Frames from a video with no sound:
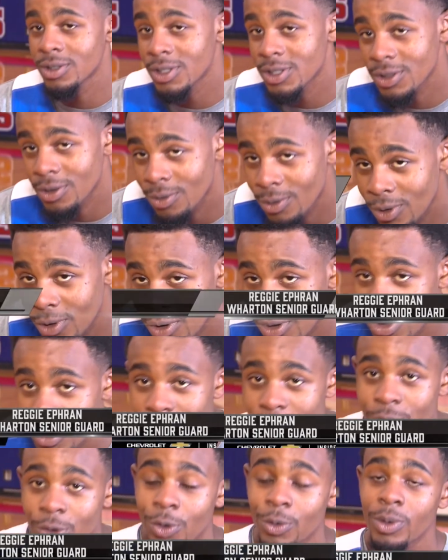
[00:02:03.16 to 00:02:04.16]
This is a real
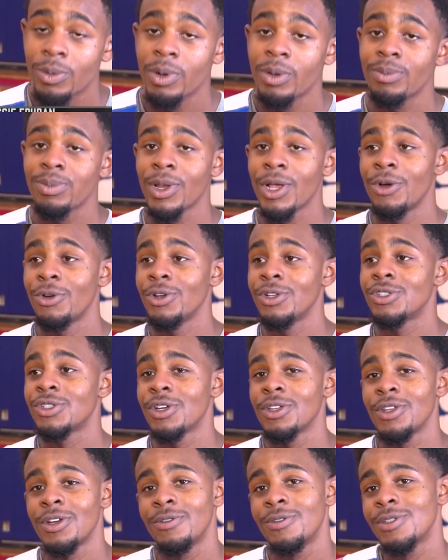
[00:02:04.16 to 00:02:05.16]
close group. We've been playing with each
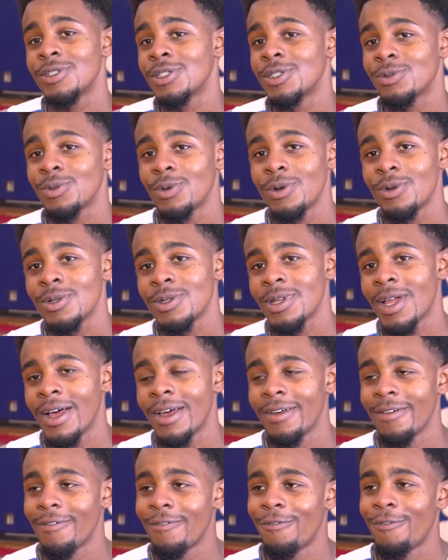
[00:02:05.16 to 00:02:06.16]
other ever since we was
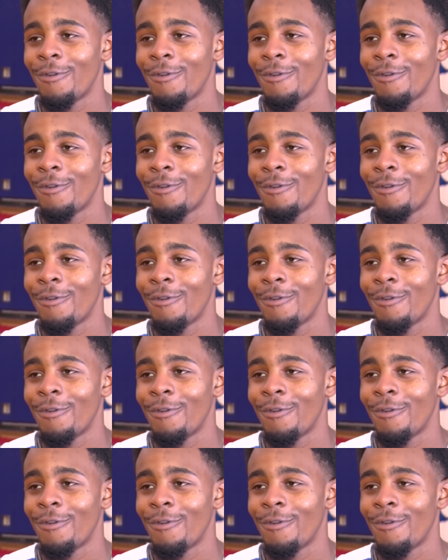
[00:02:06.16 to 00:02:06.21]
like